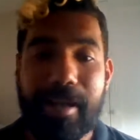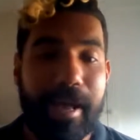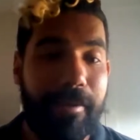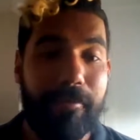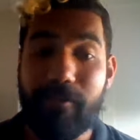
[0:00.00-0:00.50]

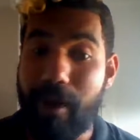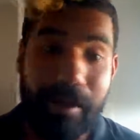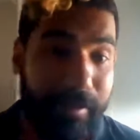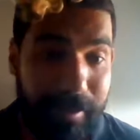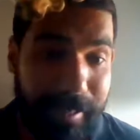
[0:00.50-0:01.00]
we've got
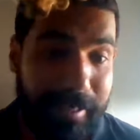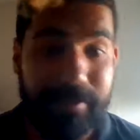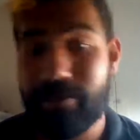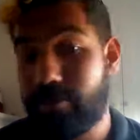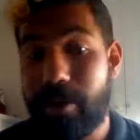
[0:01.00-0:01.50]
other
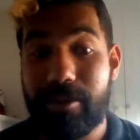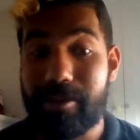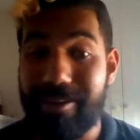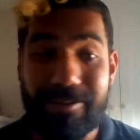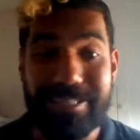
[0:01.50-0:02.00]
things as well, the
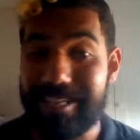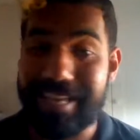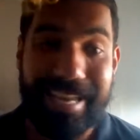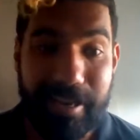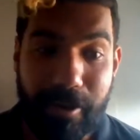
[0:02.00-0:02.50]
closing
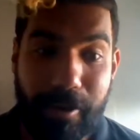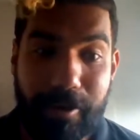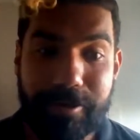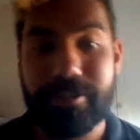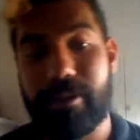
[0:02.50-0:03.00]

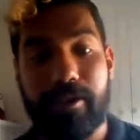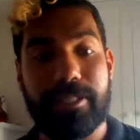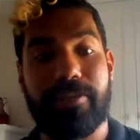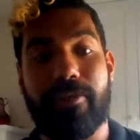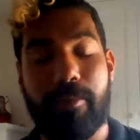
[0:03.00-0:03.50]
keynotes, the
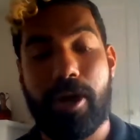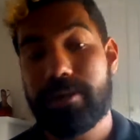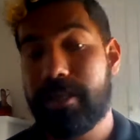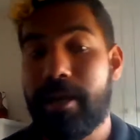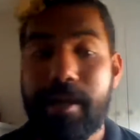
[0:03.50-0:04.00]
closing
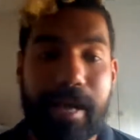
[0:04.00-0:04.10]
remarks,